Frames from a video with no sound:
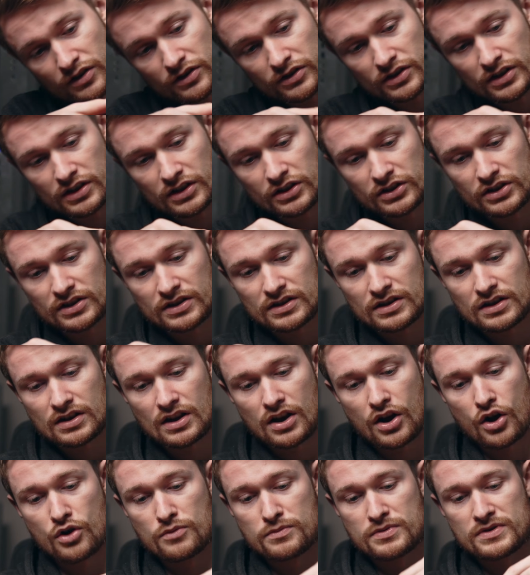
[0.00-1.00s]
you can just
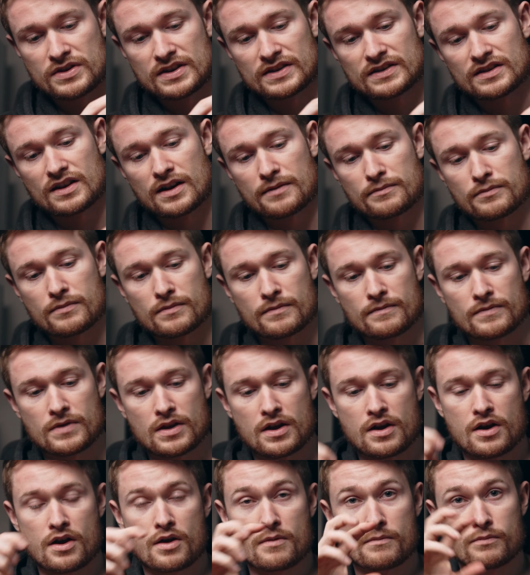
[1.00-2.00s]
open this up,
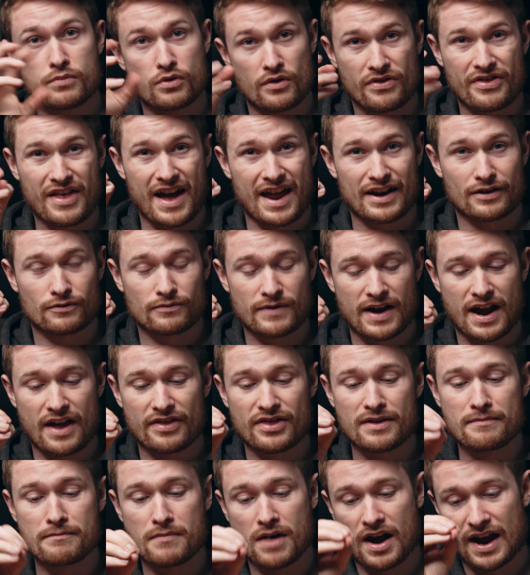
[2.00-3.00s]
put that around
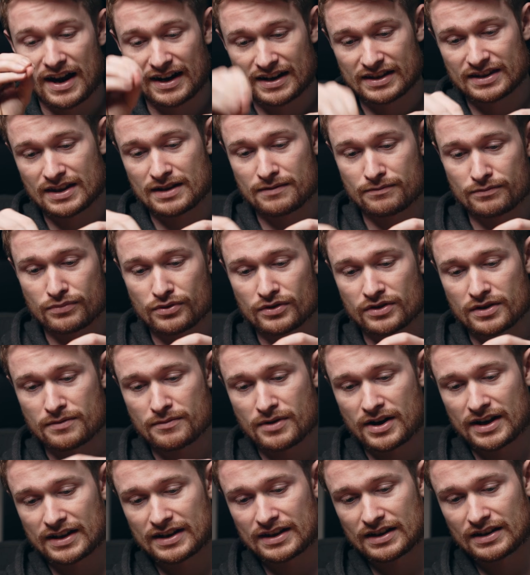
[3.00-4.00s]
the mic, and then put the
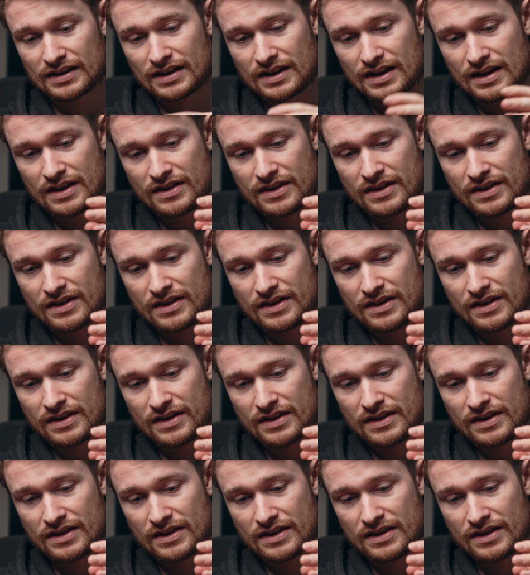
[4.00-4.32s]
mic in